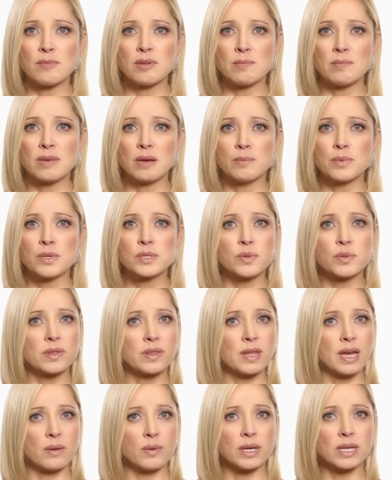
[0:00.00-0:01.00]
members with
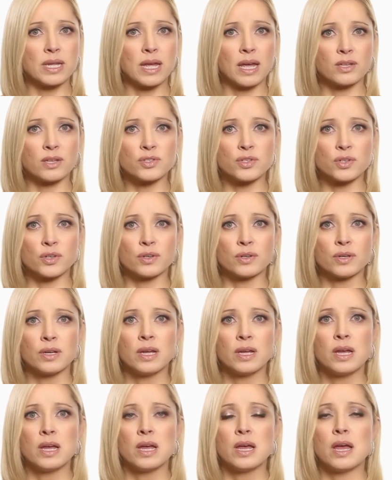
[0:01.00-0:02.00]
thyroid cancer,
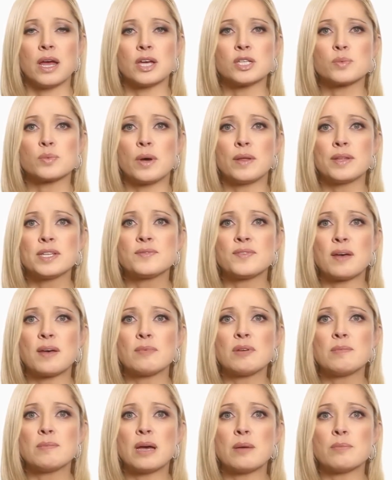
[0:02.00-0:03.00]
as well as
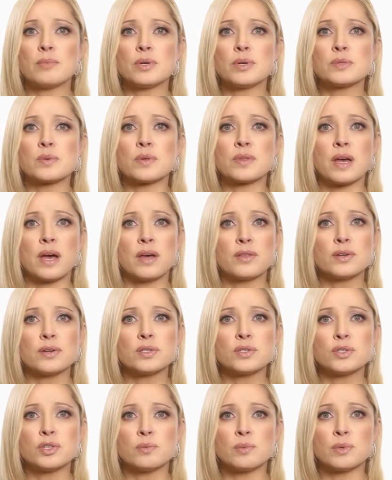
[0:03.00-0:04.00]
family members with other
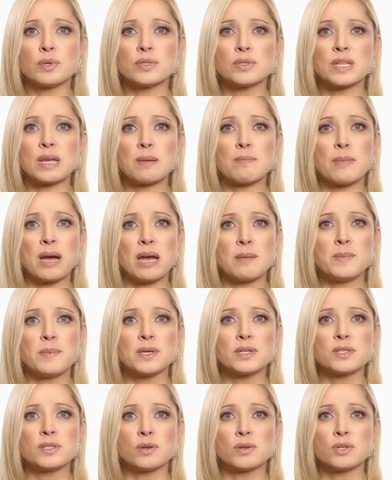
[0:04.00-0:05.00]
tumors that might
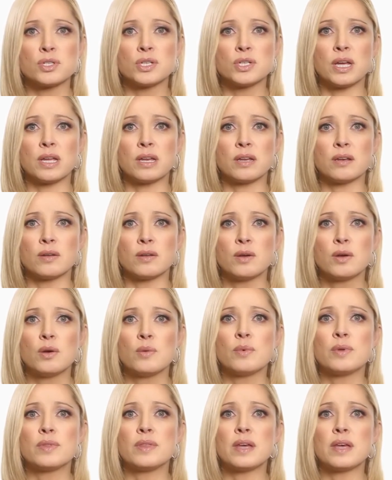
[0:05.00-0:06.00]
be associated
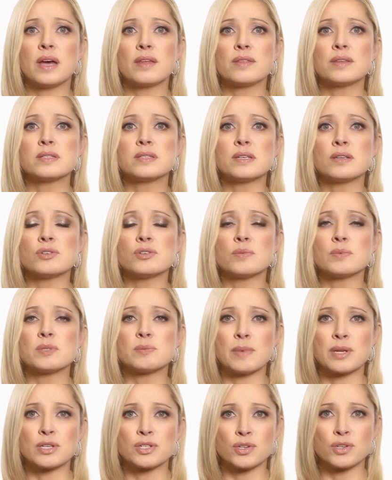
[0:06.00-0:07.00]
with the other
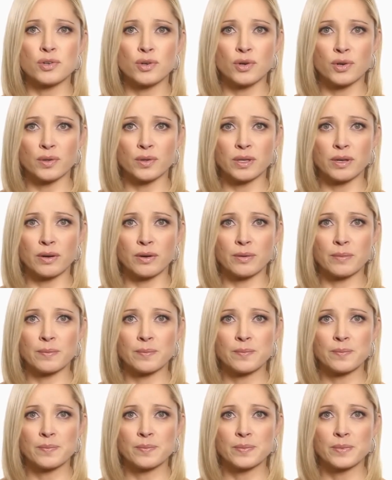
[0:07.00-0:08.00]
syndromes mentioned earlier.
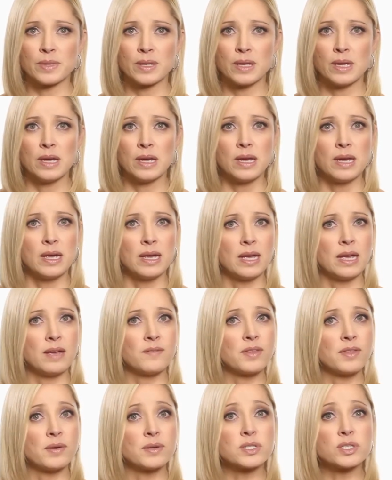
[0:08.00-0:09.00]

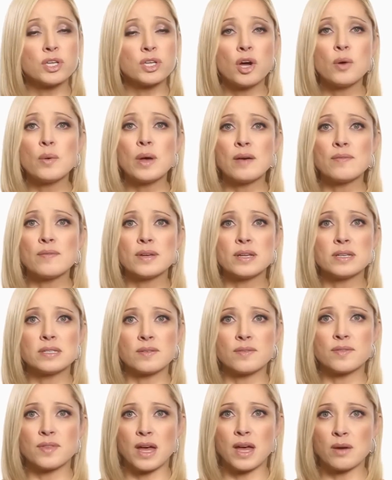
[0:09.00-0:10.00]
If there is no evidence
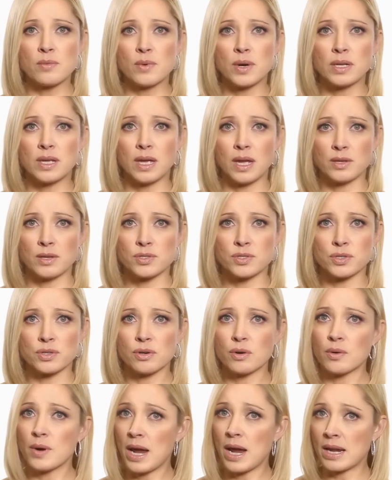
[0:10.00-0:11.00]
of thyroid
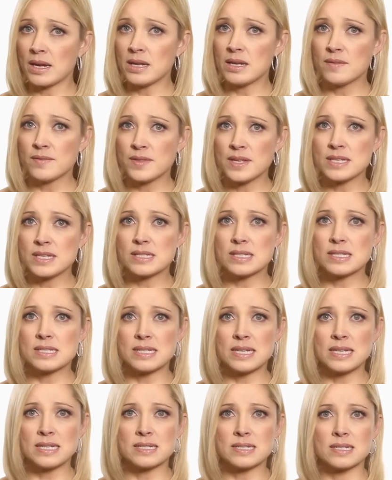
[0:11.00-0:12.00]
cancer or any of these
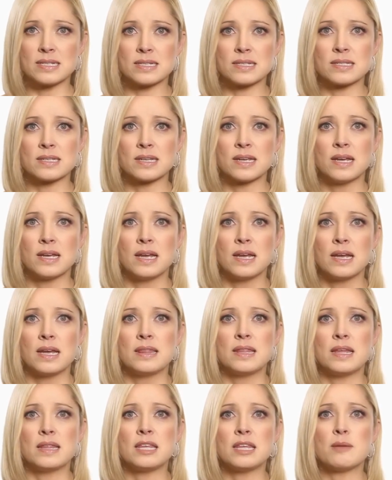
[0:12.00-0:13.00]
diseases,
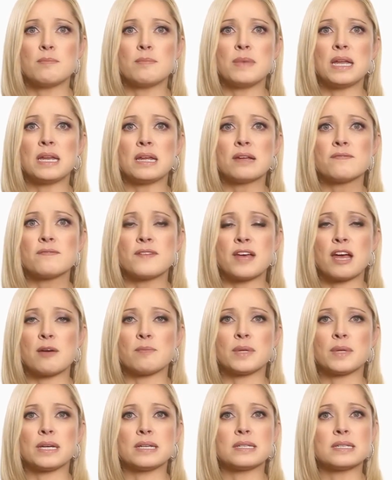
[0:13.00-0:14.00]
then the immediate
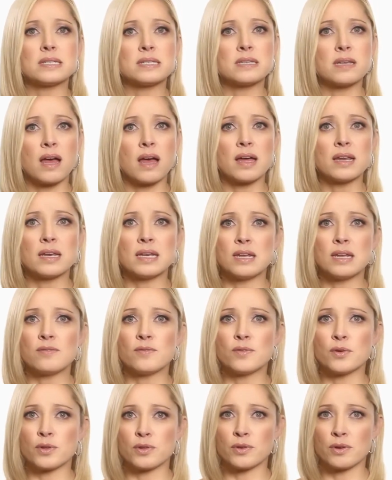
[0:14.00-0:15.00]
family does not need
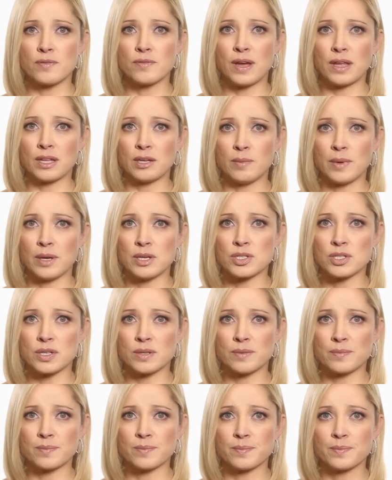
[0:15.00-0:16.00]
further
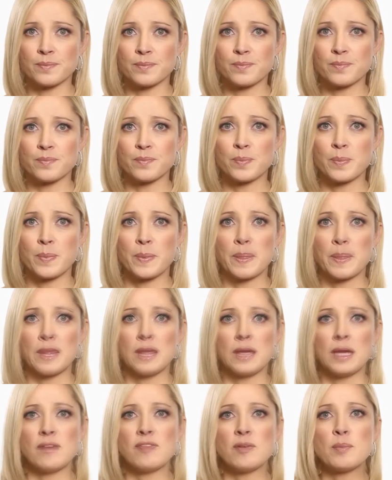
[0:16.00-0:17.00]
evaluation.
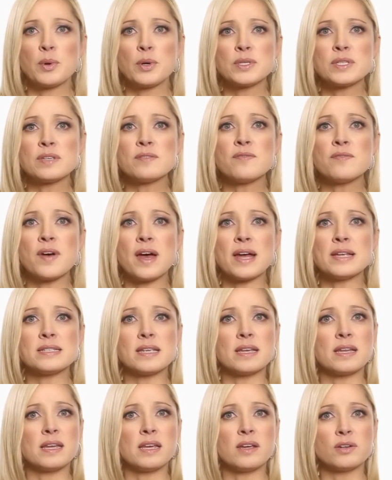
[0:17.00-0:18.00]
If a person
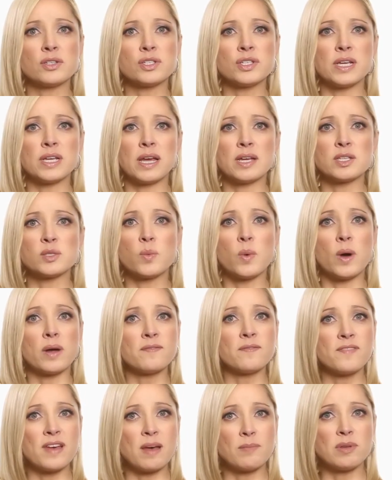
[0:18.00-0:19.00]
finds that he or she has
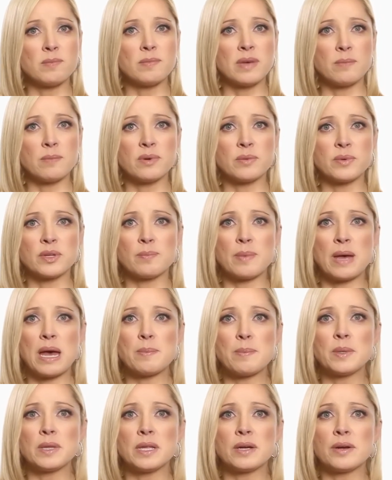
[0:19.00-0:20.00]
one family member with
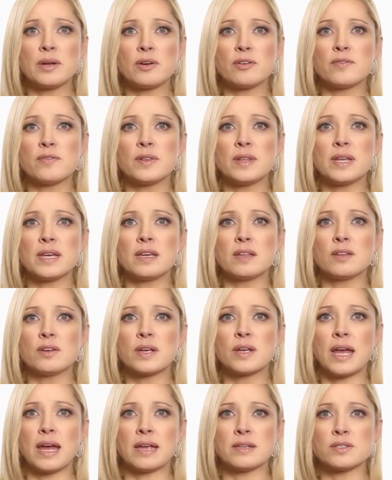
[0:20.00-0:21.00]
papillary or
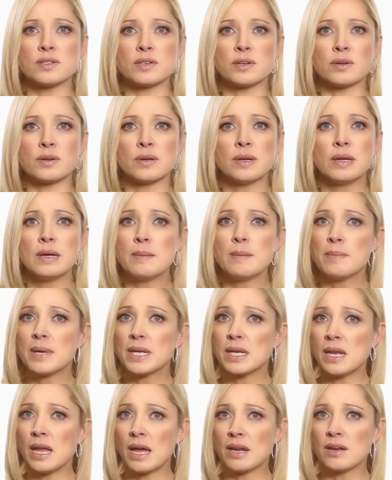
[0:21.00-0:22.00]
follicular cancer,
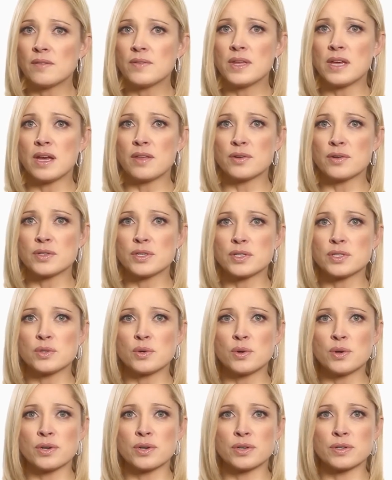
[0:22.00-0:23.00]
but none of the other
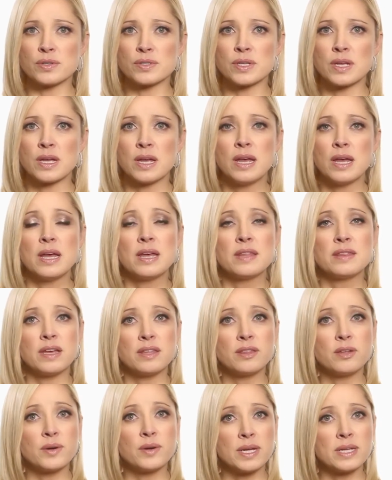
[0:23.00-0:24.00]
disorders,
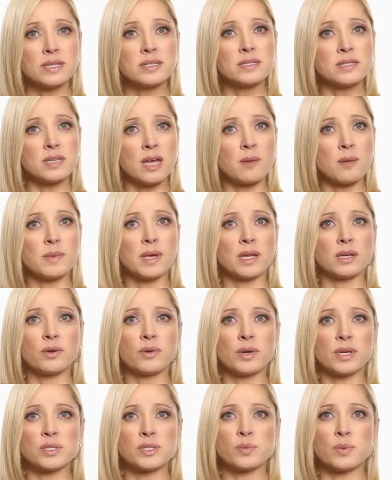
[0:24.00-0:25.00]
then there is some
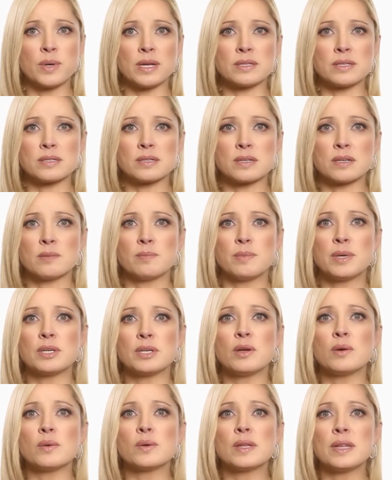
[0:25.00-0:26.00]
increased risk,
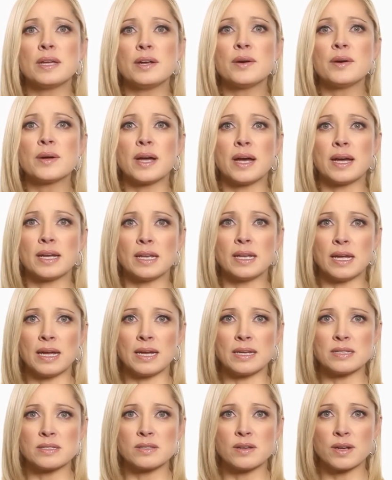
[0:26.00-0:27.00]
but no clear
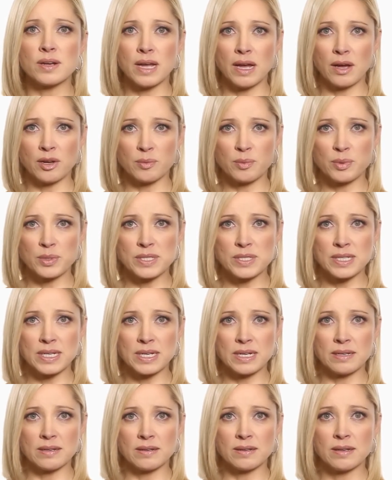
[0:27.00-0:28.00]
guidelines on how to
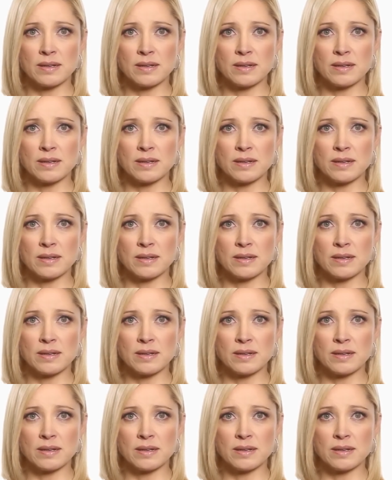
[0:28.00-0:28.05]
proceed.